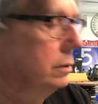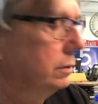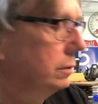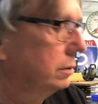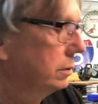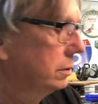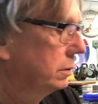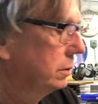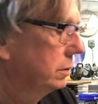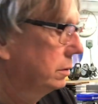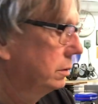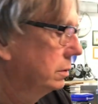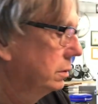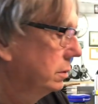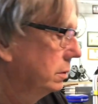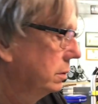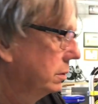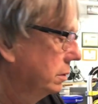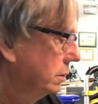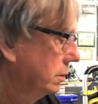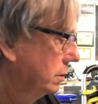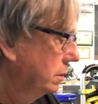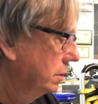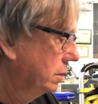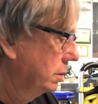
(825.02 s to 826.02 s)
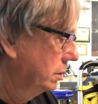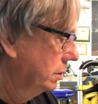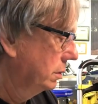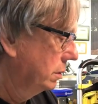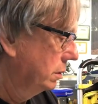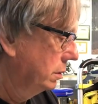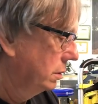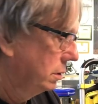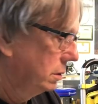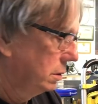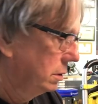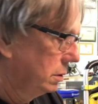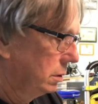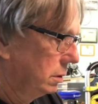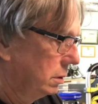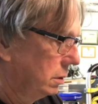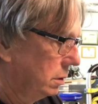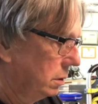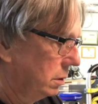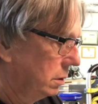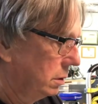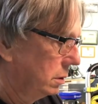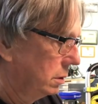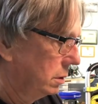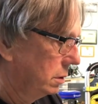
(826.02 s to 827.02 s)

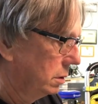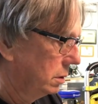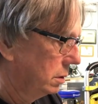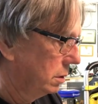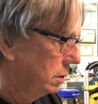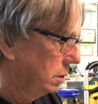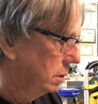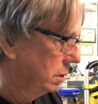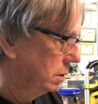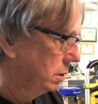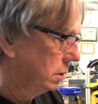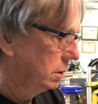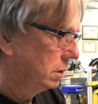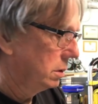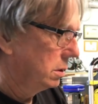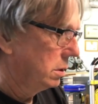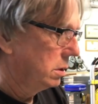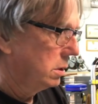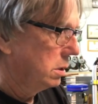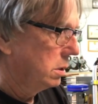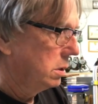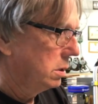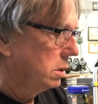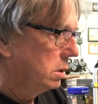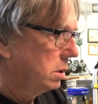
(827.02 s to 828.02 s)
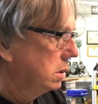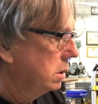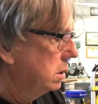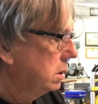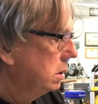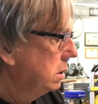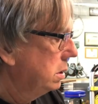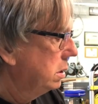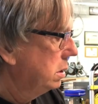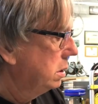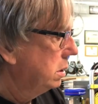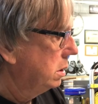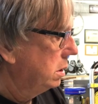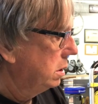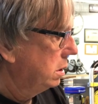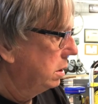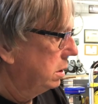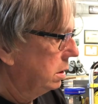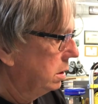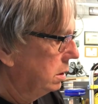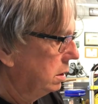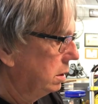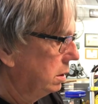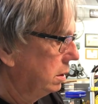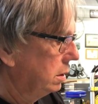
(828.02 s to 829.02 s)

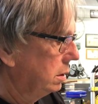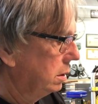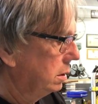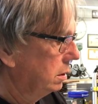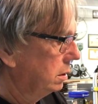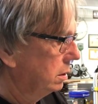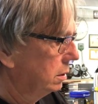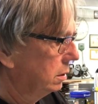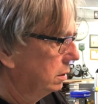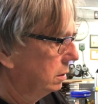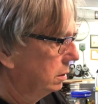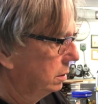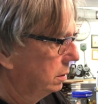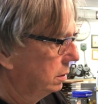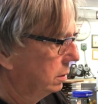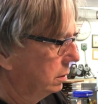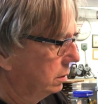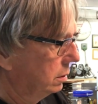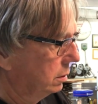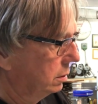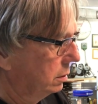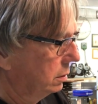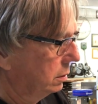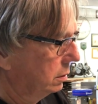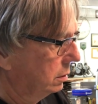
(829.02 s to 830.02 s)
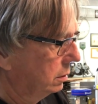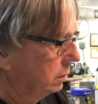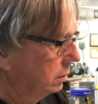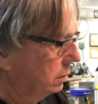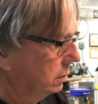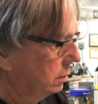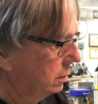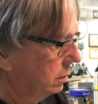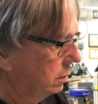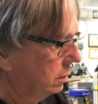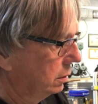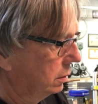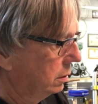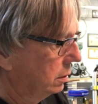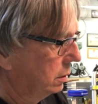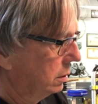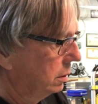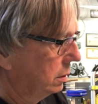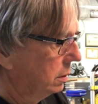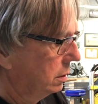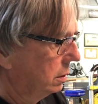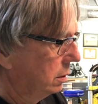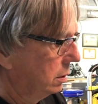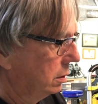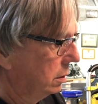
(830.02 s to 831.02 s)

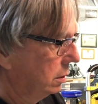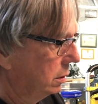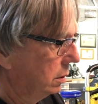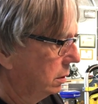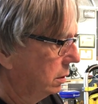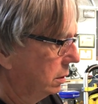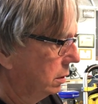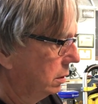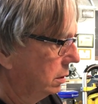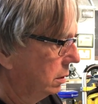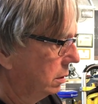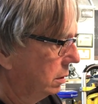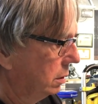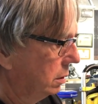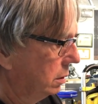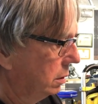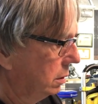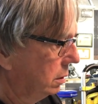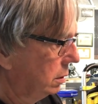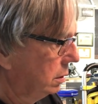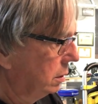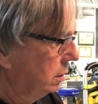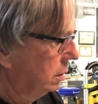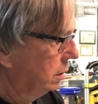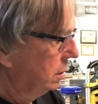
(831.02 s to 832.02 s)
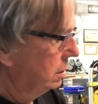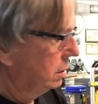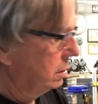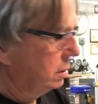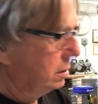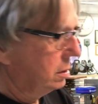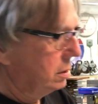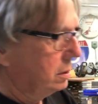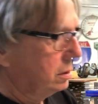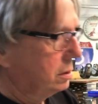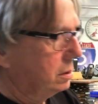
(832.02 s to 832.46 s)
(no one is talking)